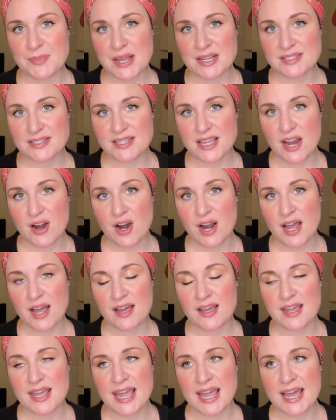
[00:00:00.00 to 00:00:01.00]

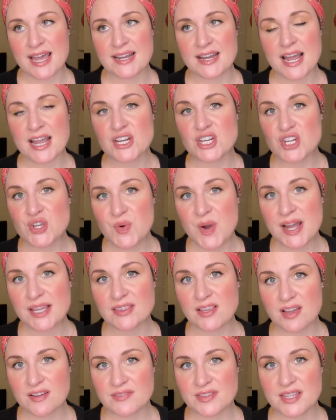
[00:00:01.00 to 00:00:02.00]
Mascara, and I knew I
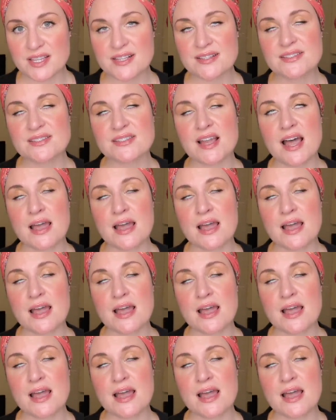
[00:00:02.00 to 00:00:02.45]
loved this.